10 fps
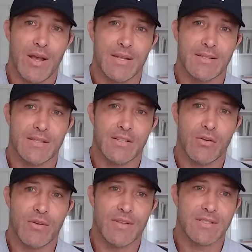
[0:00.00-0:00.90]
But
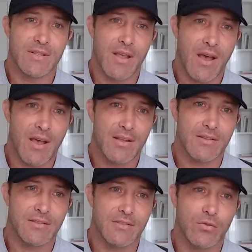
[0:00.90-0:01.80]
if it's
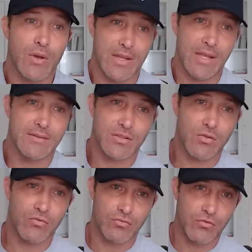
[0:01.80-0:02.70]
not doing, and
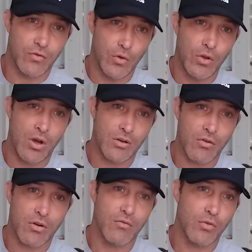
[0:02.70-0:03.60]
so full on
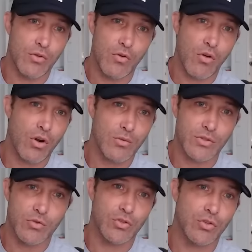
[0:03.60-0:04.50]
carnivore, no
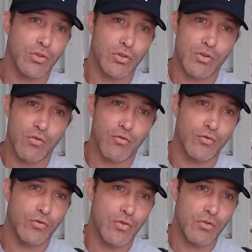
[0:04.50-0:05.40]
carbs, no sugar, no
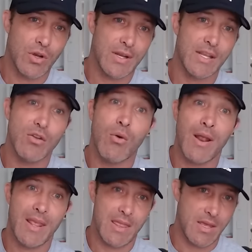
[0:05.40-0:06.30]
fruit, no honey, no
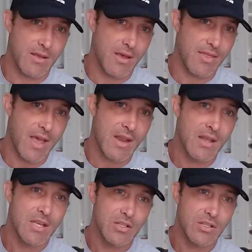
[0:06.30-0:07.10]
anything like that,